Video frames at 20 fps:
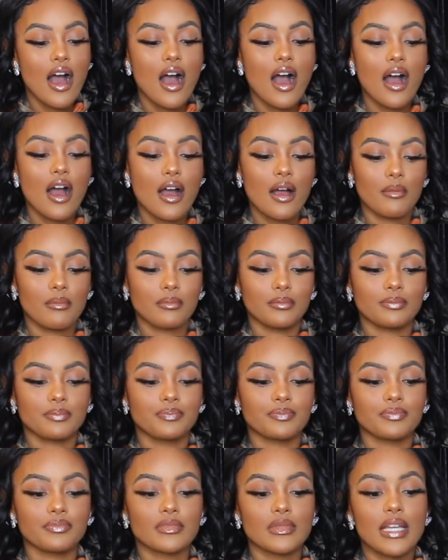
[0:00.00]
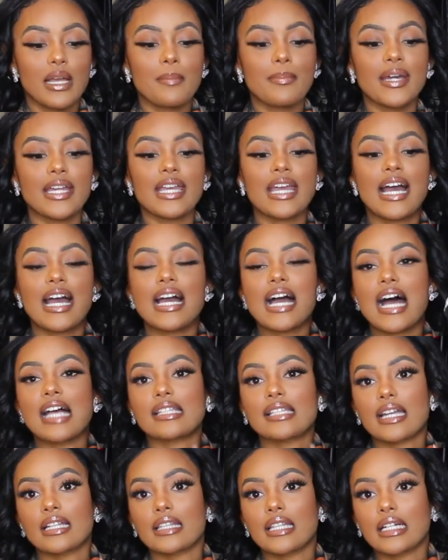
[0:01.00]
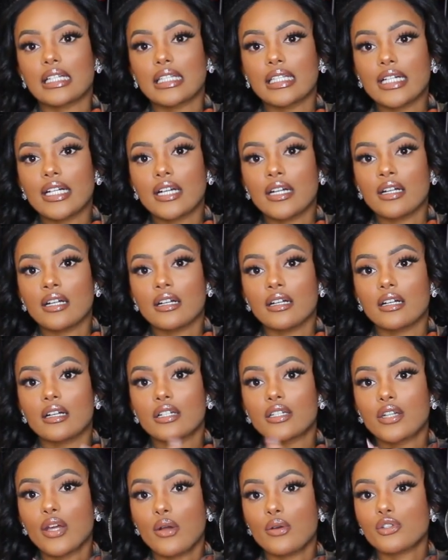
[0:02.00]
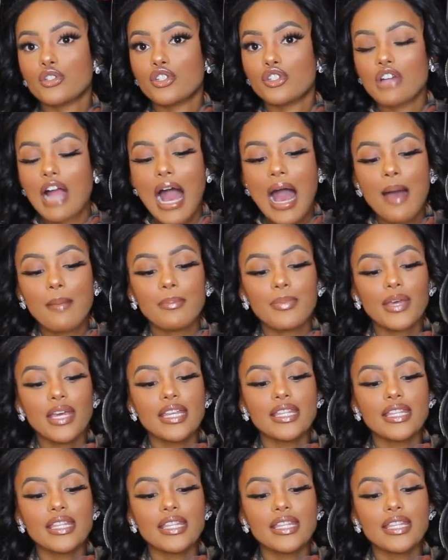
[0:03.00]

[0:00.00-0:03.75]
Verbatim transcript: Um, but yeah, it has like the clear toe strap.